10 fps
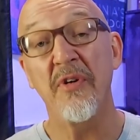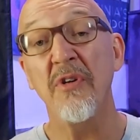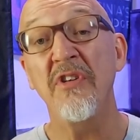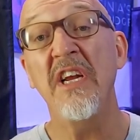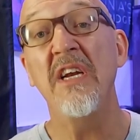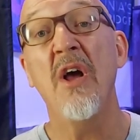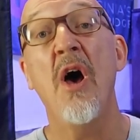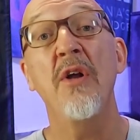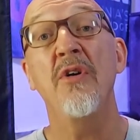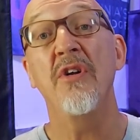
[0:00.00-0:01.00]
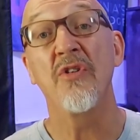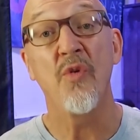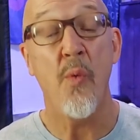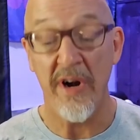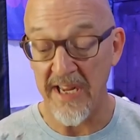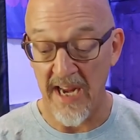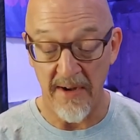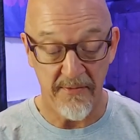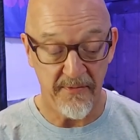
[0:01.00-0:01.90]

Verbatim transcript: 1,328